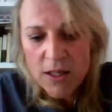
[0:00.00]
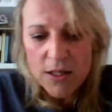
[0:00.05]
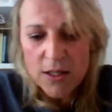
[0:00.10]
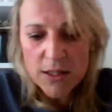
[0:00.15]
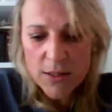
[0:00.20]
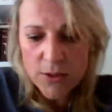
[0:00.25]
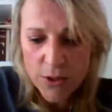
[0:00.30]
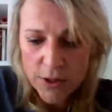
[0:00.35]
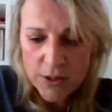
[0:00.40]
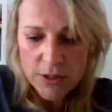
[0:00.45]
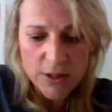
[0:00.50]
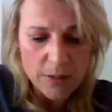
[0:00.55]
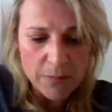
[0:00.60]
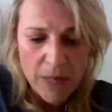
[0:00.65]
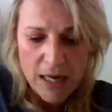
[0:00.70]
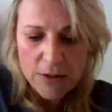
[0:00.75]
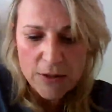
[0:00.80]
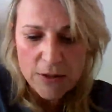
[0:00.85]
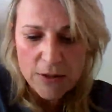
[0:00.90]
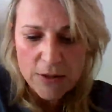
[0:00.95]
a certain
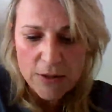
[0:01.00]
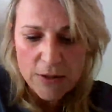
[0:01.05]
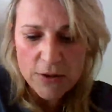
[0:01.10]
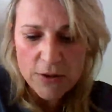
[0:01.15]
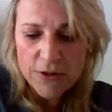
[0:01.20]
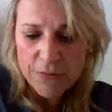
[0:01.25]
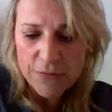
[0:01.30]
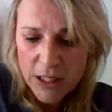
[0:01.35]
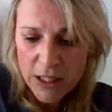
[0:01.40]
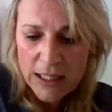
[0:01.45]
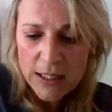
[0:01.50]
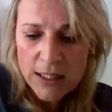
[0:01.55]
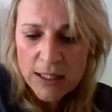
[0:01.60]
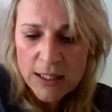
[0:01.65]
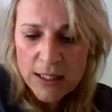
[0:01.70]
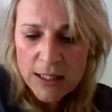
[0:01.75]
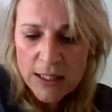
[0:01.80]
amount of money